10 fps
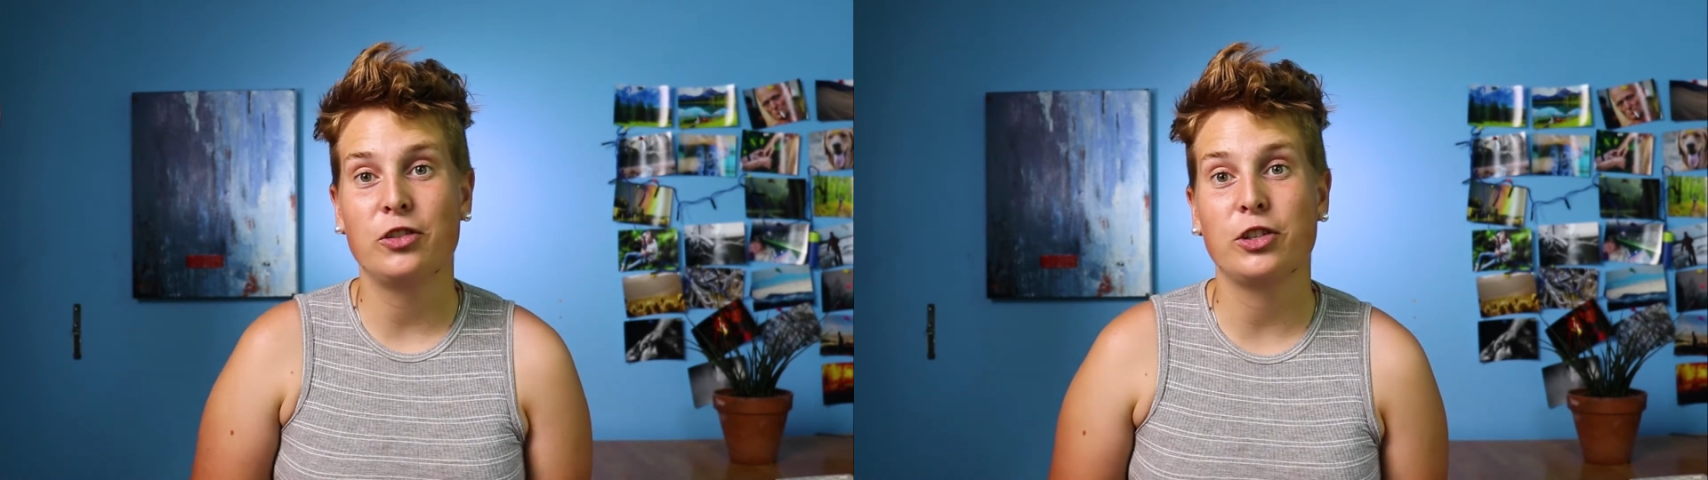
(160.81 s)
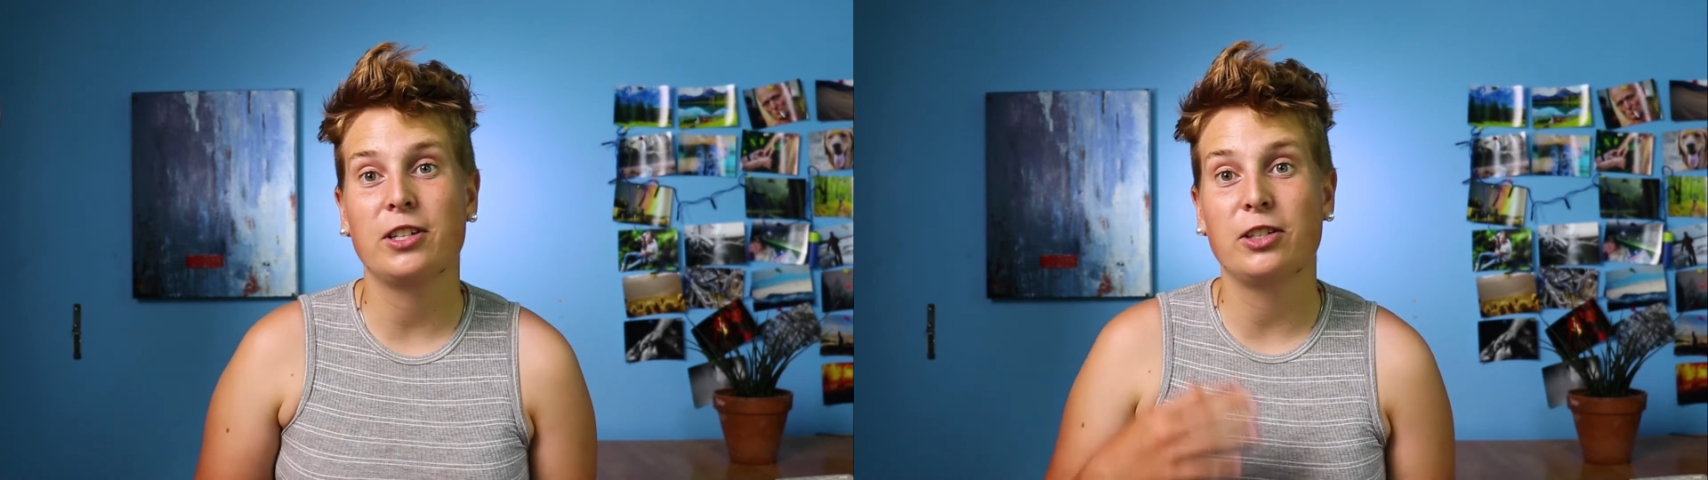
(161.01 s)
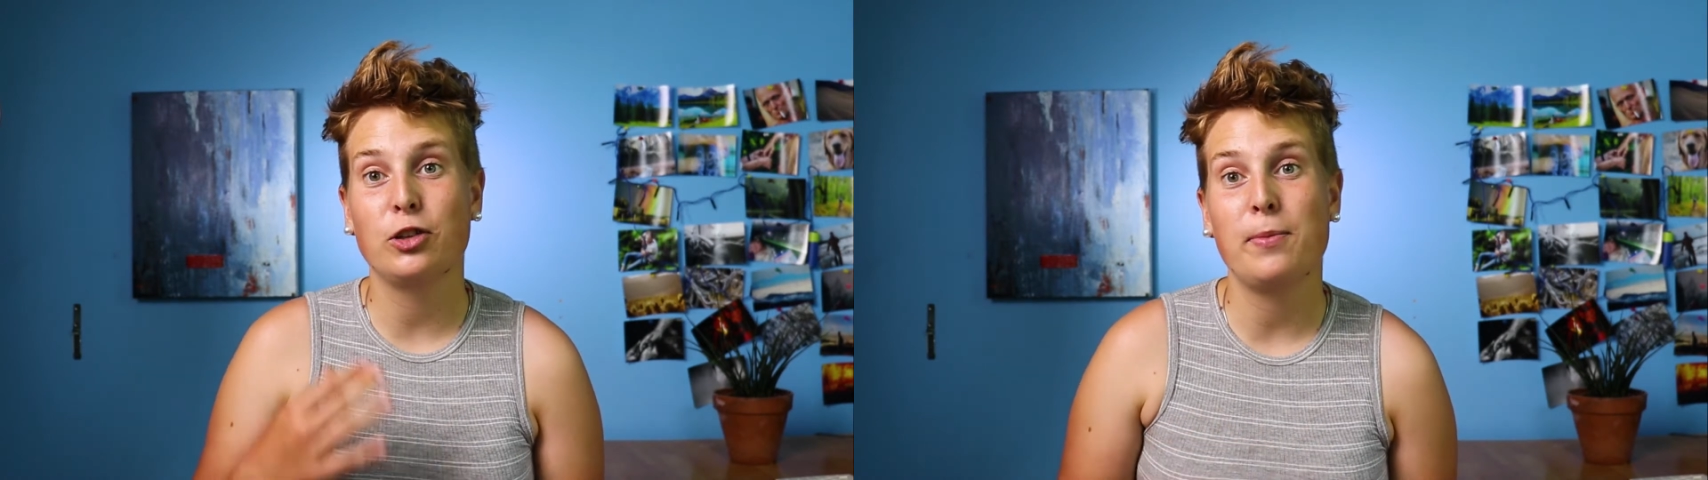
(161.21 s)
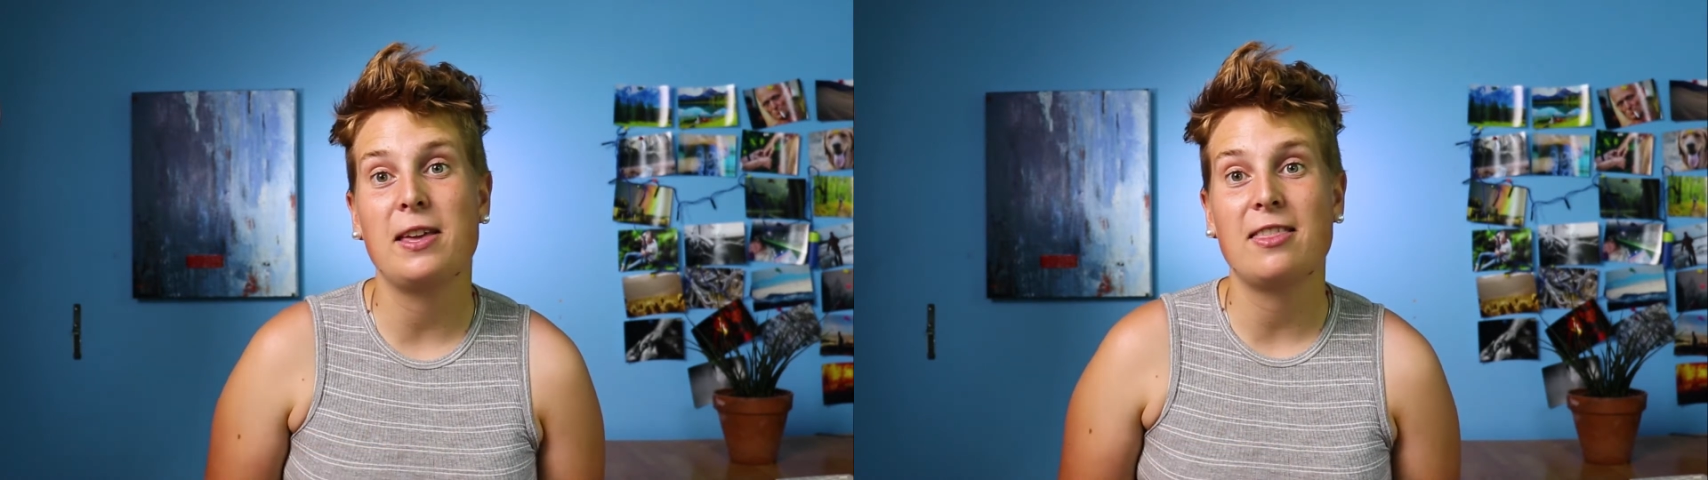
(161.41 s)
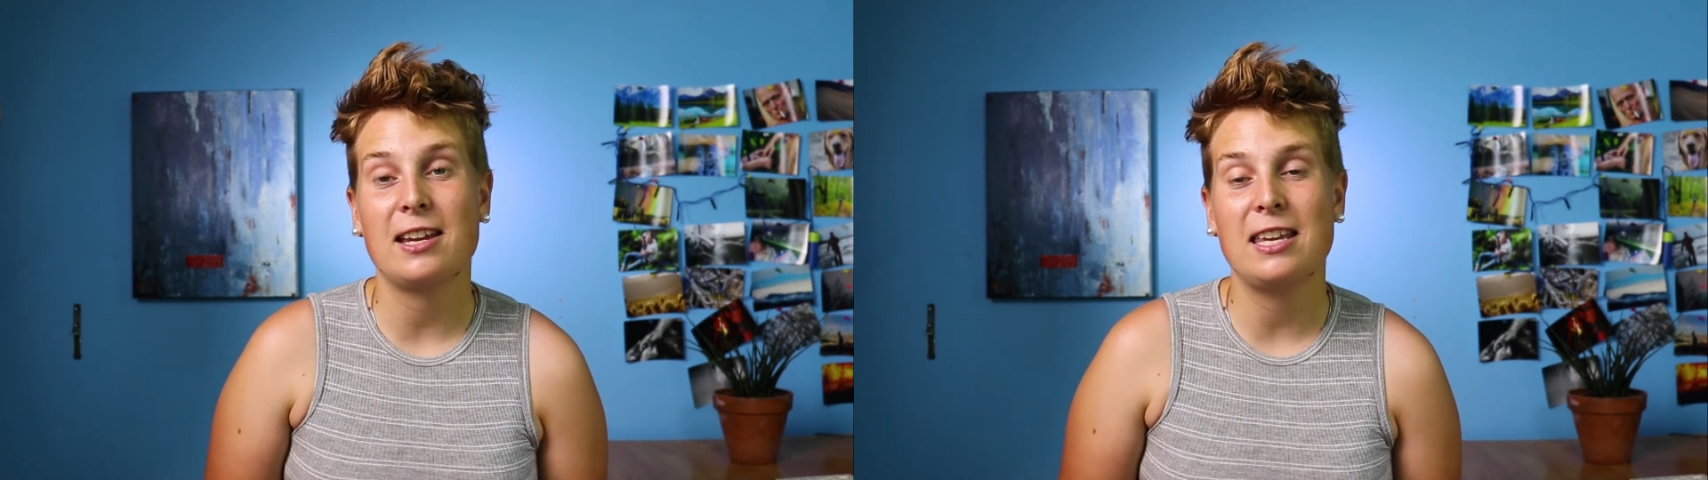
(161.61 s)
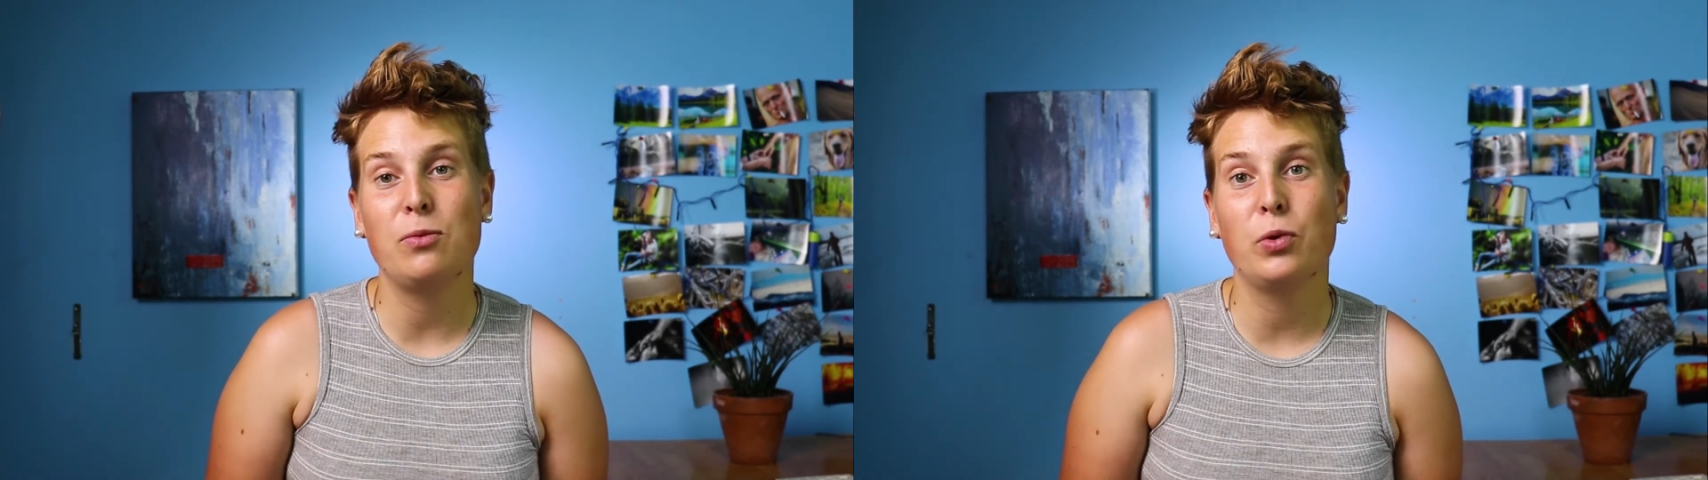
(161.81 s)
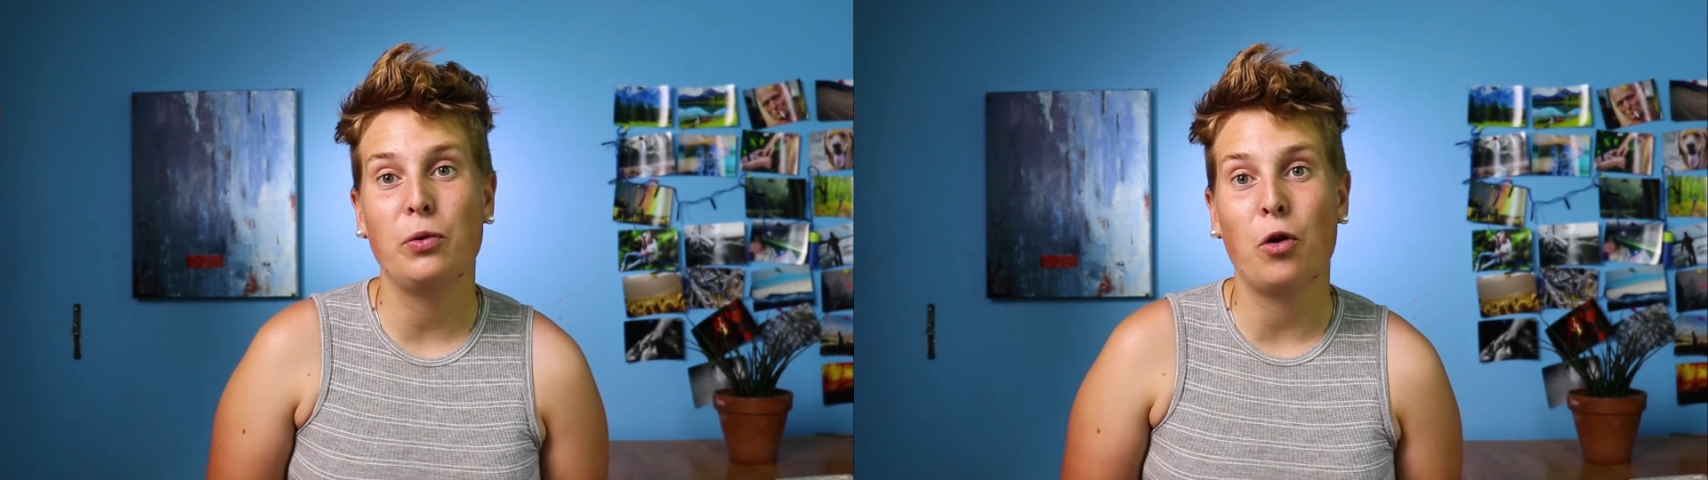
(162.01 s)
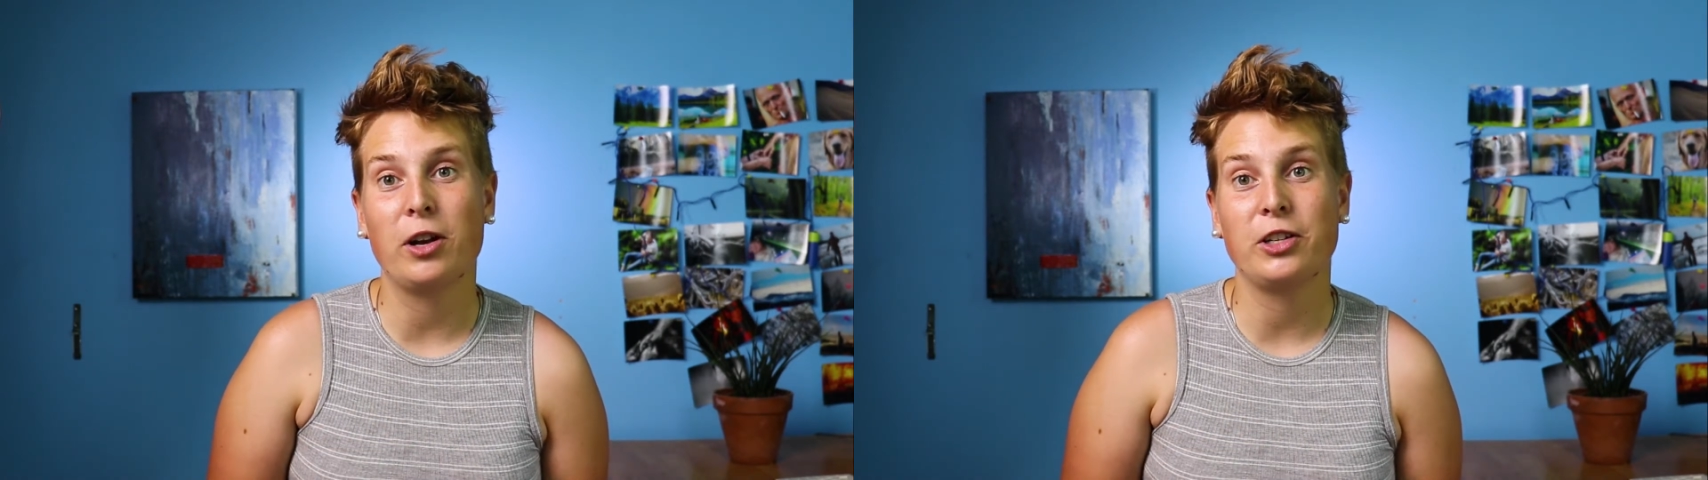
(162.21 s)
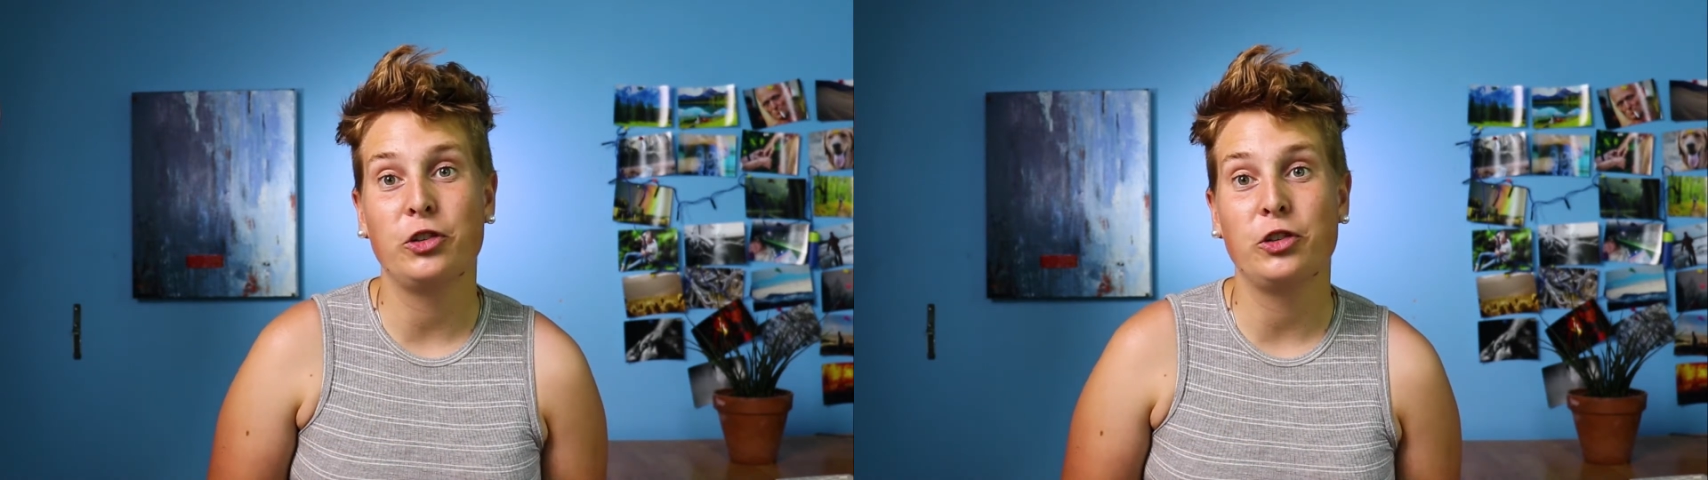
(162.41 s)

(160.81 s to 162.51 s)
just assuming that he wouldn't want to